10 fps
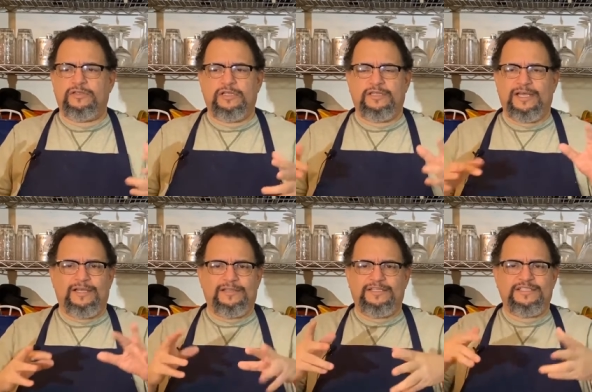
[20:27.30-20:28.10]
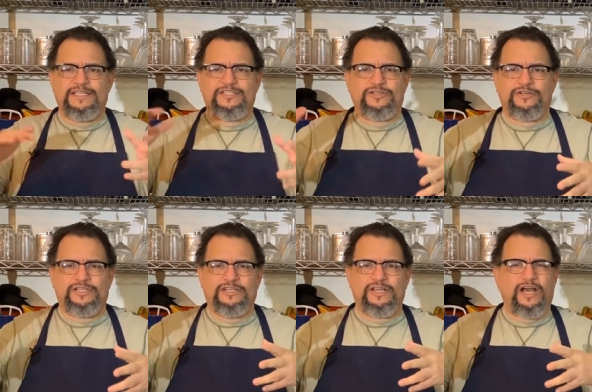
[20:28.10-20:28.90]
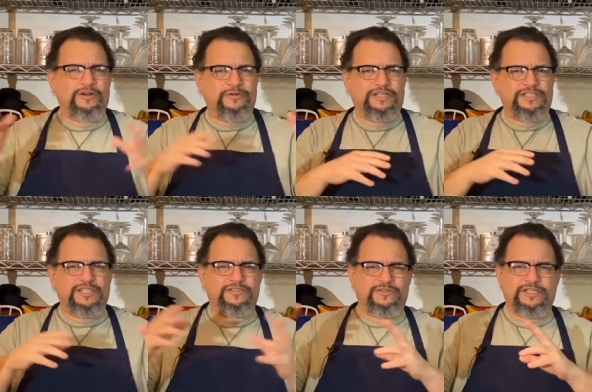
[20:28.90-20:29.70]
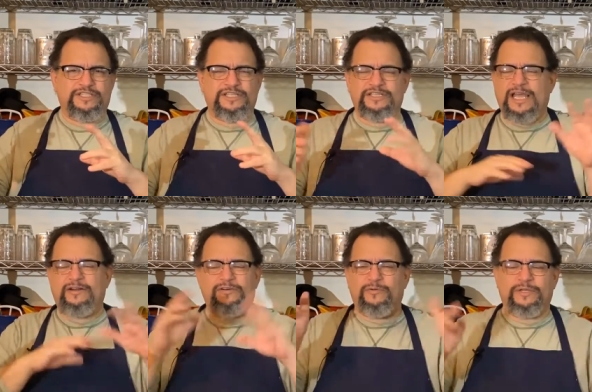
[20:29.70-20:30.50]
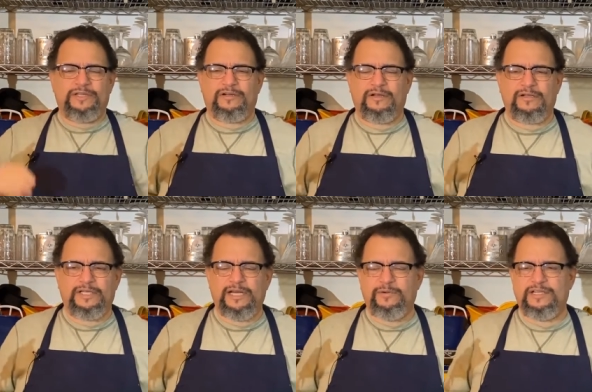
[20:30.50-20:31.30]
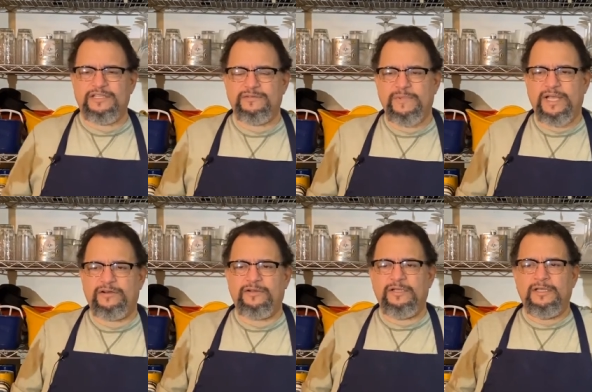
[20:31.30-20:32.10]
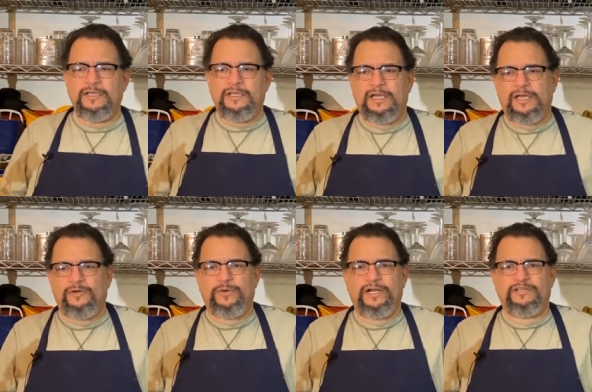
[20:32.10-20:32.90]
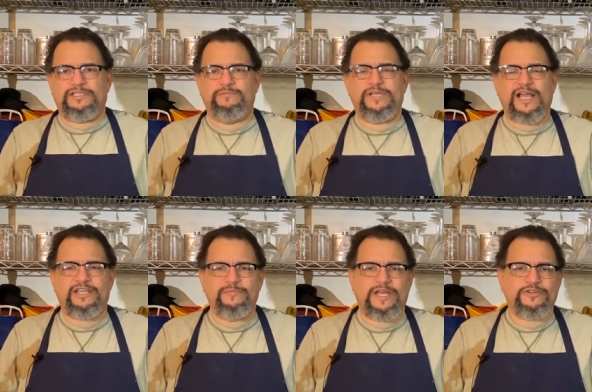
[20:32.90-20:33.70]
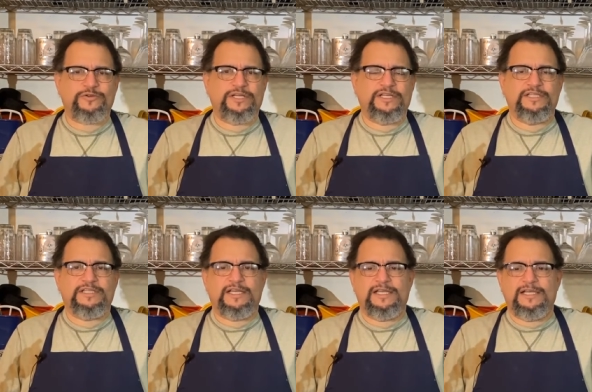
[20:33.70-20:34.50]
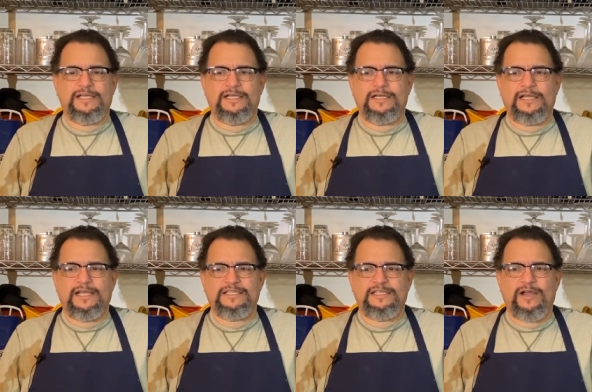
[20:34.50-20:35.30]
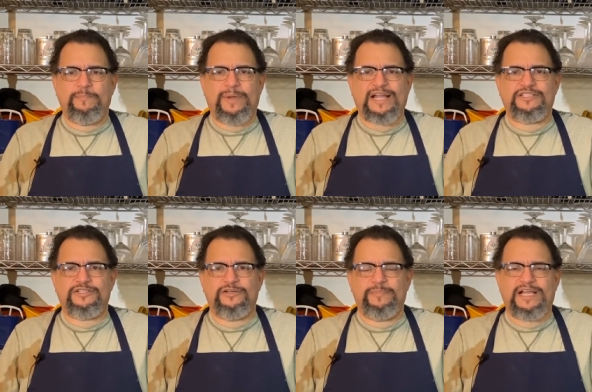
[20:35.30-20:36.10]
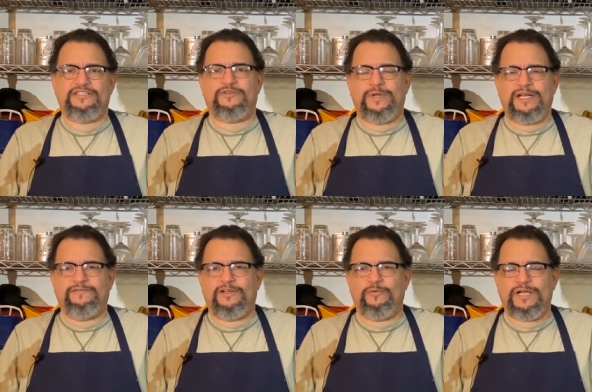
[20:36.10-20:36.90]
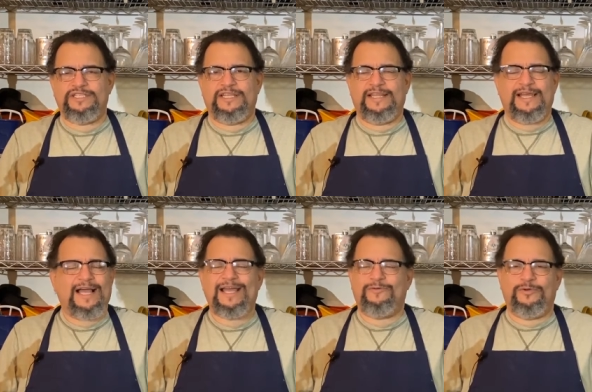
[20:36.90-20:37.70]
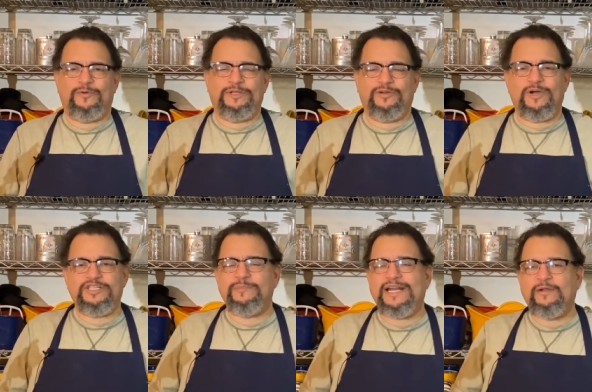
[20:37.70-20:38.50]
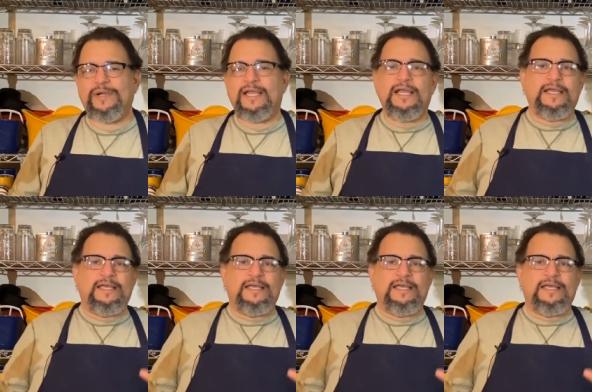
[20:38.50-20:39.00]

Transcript: the sister and the daughter, or the sister and the sister. I don't know what they're called. Anyway, it doesn't matter. What else? Some documentaries, and I guess now Bachelor, Bachelorette, if they're watching that. I don't know what they're watching. But anyway,